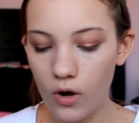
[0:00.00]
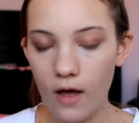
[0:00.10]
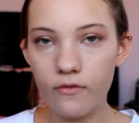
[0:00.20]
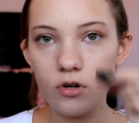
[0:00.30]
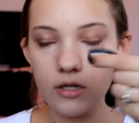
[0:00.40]

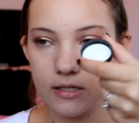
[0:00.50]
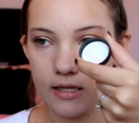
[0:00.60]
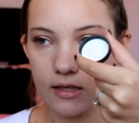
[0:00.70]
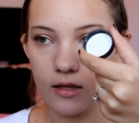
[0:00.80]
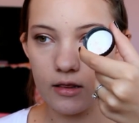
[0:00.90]
whatever is
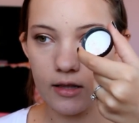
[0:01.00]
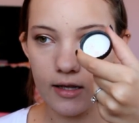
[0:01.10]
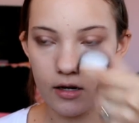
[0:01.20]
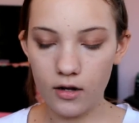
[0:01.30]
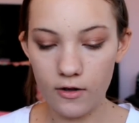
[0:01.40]
in the
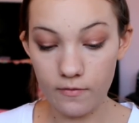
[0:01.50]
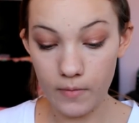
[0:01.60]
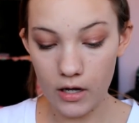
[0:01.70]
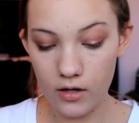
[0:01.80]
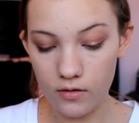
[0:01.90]
lid of
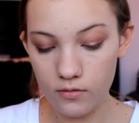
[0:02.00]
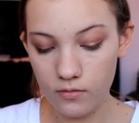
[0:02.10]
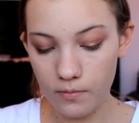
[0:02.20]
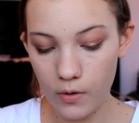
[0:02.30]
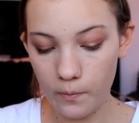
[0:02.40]
my
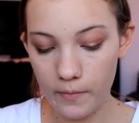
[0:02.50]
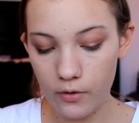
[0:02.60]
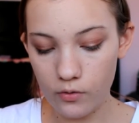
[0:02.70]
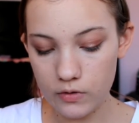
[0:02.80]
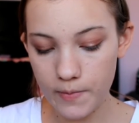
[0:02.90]

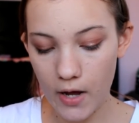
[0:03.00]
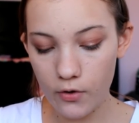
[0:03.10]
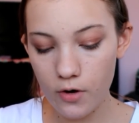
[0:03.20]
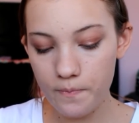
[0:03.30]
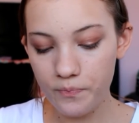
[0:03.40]
Bareminerals
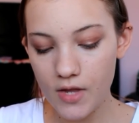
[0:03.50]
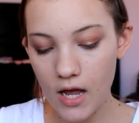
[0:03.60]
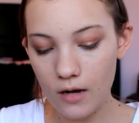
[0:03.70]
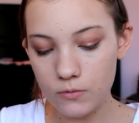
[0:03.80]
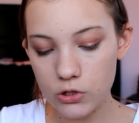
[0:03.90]
powder.
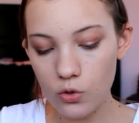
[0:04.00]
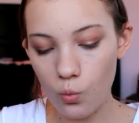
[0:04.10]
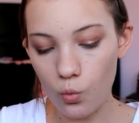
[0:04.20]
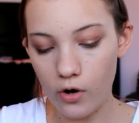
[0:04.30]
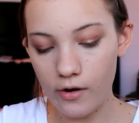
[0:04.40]
I'm just going to